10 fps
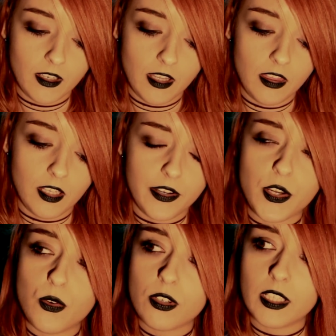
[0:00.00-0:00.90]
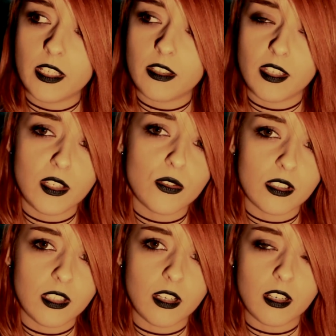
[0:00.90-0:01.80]
They
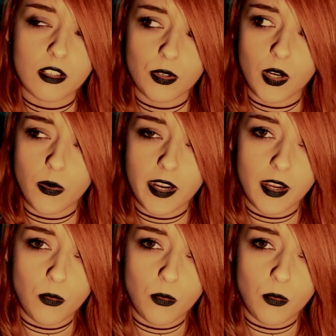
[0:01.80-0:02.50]
usually require